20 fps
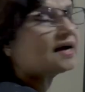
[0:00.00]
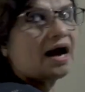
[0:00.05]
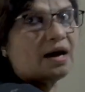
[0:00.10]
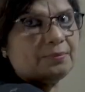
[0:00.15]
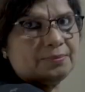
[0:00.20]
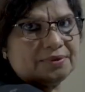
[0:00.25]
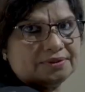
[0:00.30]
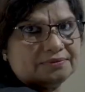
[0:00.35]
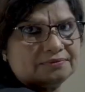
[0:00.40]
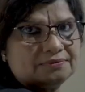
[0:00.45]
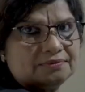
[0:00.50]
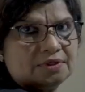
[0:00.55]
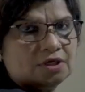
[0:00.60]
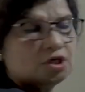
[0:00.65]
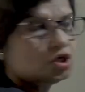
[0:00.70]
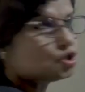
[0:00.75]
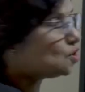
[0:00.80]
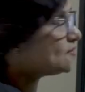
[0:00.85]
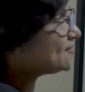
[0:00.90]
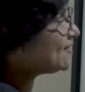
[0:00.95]
carbon.
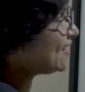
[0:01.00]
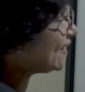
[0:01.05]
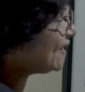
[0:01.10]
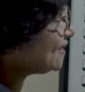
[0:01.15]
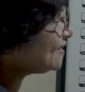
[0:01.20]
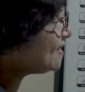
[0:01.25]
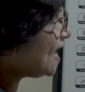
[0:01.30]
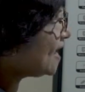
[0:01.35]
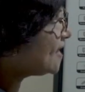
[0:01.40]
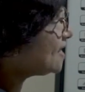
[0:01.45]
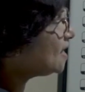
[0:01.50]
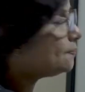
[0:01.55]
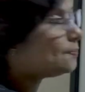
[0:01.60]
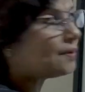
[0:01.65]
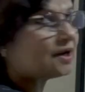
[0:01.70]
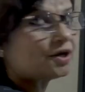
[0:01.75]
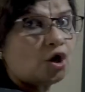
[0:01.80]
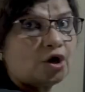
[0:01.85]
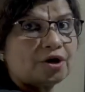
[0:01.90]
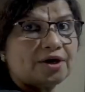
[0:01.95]
So second higher
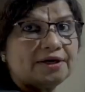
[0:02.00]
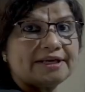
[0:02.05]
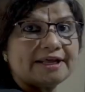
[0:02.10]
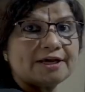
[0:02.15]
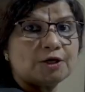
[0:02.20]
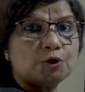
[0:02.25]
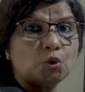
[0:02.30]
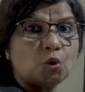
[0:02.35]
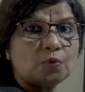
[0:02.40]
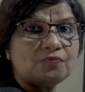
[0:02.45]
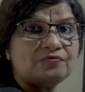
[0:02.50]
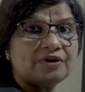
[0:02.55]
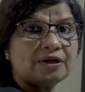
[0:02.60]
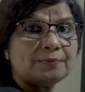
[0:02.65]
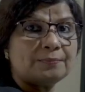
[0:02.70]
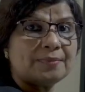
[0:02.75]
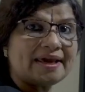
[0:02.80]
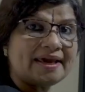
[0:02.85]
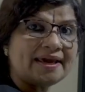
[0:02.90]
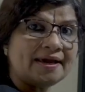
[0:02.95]
priority group will
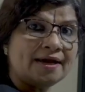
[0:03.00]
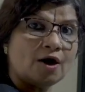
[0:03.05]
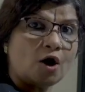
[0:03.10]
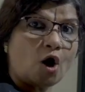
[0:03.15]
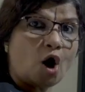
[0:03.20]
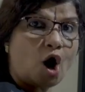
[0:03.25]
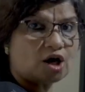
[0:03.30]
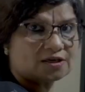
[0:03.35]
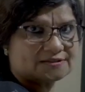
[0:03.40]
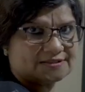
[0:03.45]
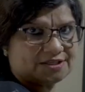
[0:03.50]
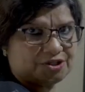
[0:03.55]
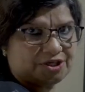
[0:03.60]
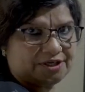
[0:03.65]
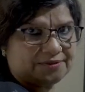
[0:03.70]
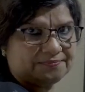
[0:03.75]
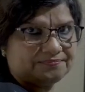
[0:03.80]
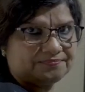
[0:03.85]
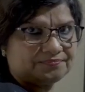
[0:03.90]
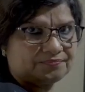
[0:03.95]
be
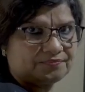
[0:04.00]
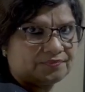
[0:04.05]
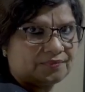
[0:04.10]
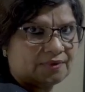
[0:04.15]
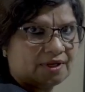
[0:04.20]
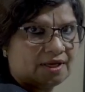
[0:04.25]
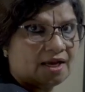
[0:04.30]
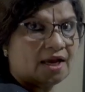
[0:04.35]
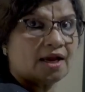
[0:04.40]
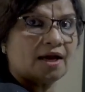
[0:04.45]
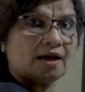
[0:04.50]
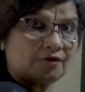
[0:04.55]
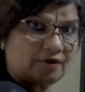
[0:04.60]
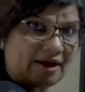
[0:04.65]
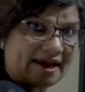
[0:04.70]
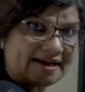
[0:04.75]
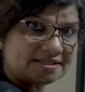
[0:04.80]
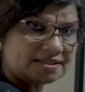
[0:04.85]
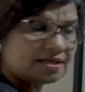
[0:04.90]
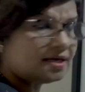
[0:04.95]
oxygen,
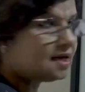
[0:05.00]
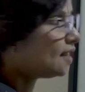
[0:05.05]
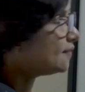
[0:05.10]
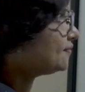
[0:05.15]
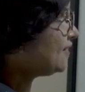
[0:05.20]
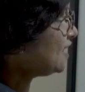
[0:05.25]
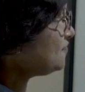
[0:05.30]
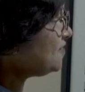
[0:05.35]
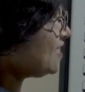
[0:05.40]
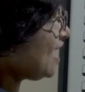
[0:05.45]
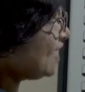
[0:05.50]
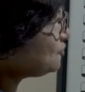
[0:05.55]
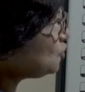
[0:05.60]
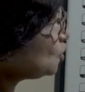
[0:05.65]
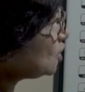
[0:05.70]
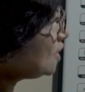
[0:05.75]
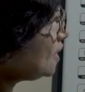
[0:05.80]
right? Then we have to